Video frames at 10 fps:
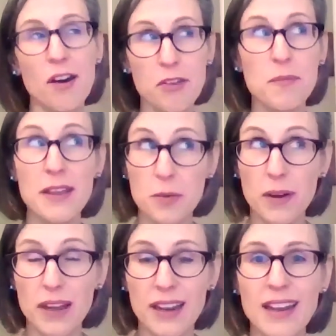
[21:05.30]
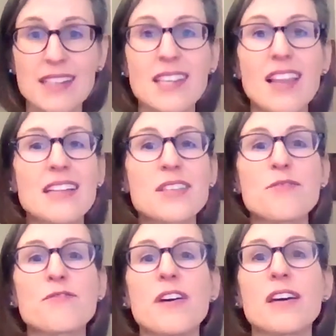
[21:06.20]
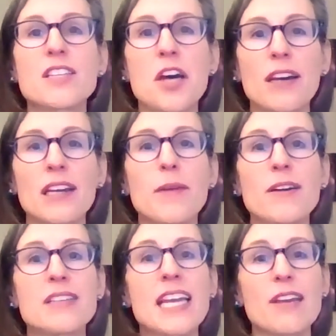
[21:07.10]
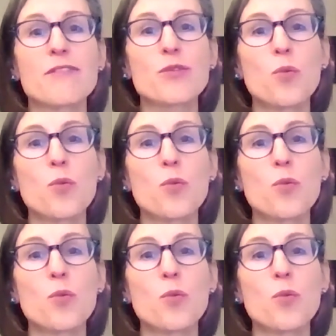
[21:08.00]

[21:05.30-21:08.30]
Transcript: author, by the way, has lots of fun talking about Dave's